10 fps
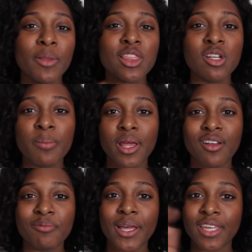I'm a little bit
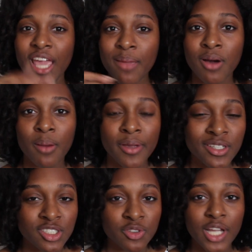of my K-pop
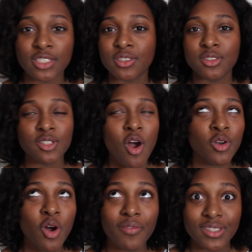history. I
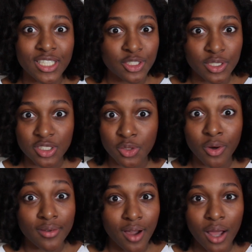don't know if this interests you
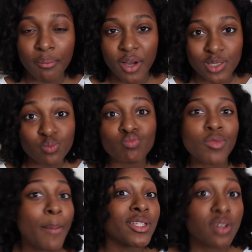or not, but
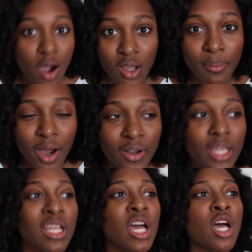I'm gonna talk about
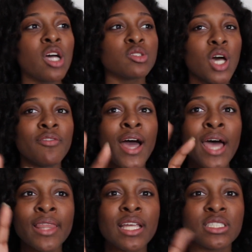it. So I've
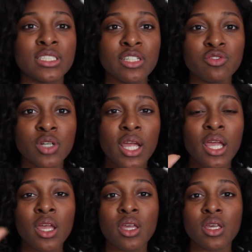had like
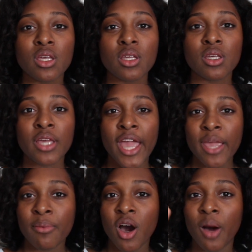different
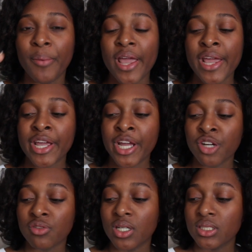K-pop
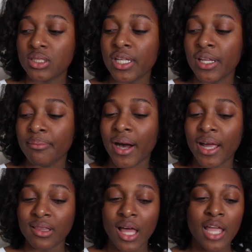eras in
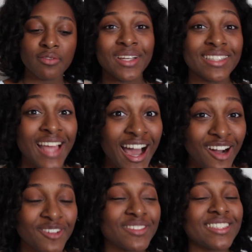my life. But
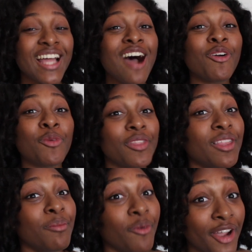now, now we're
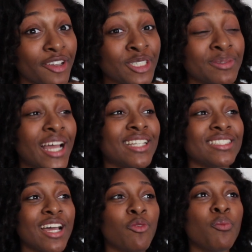with the boy groups.
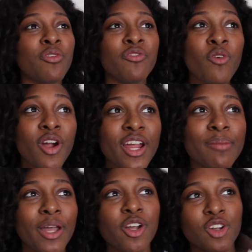I before
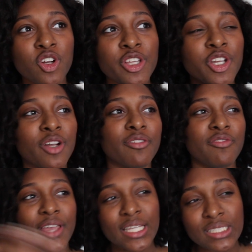in my earlier
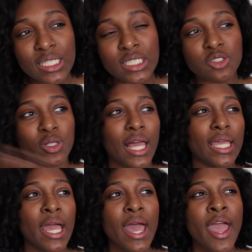phases or
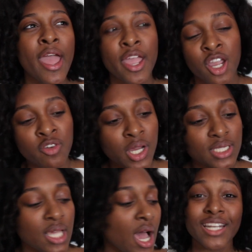like
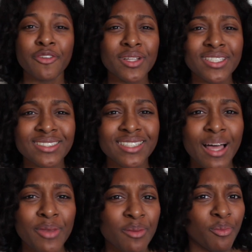eras, I never listened to
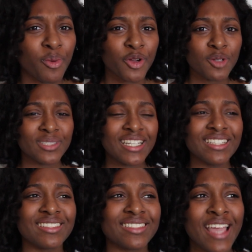that many boy groups. I
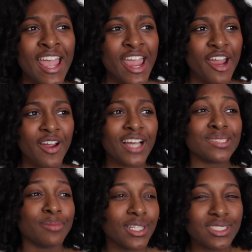didn't care
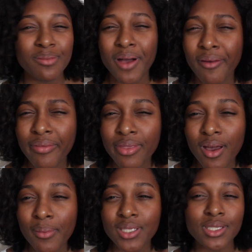as much about
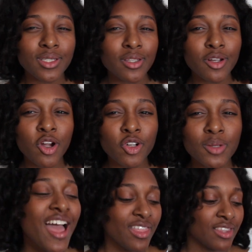them as the girl
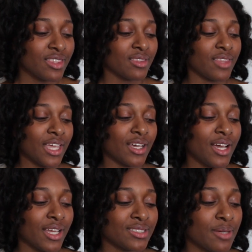groups. And then like
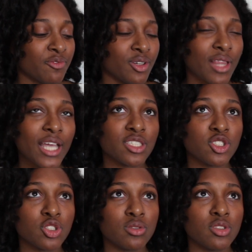except for like
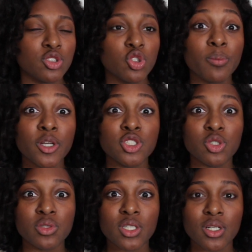Super
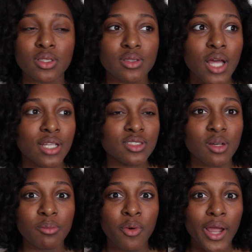Junior at
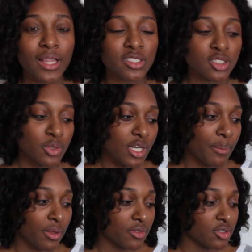some point, I listened to a
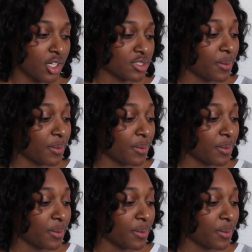couple of those songs.